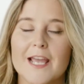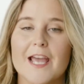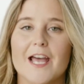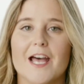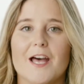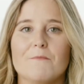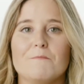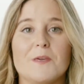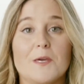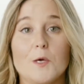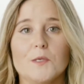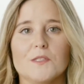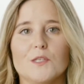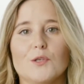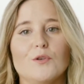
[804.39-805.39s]
uh,
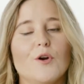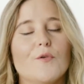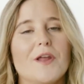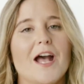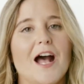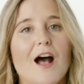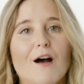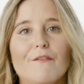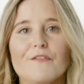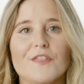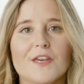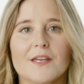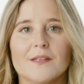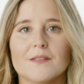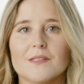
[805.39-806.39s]
because you don't have
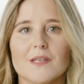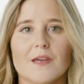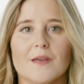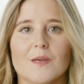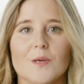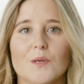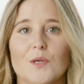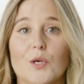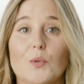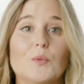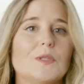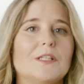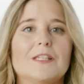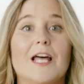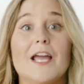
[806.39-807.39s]
things like, you know,
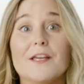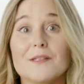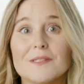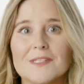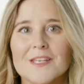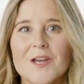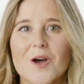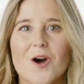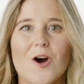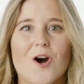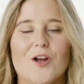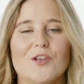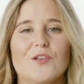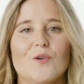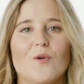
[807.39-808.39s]
likes
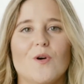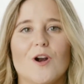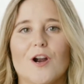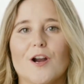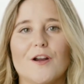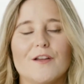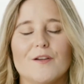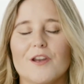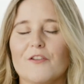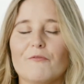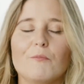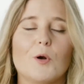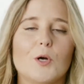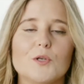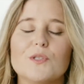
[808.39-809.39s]
on your kind of
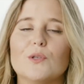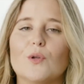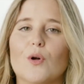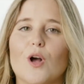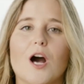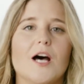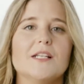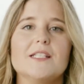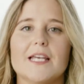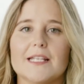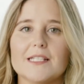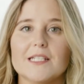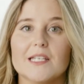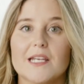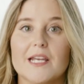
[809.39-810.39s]
personal content.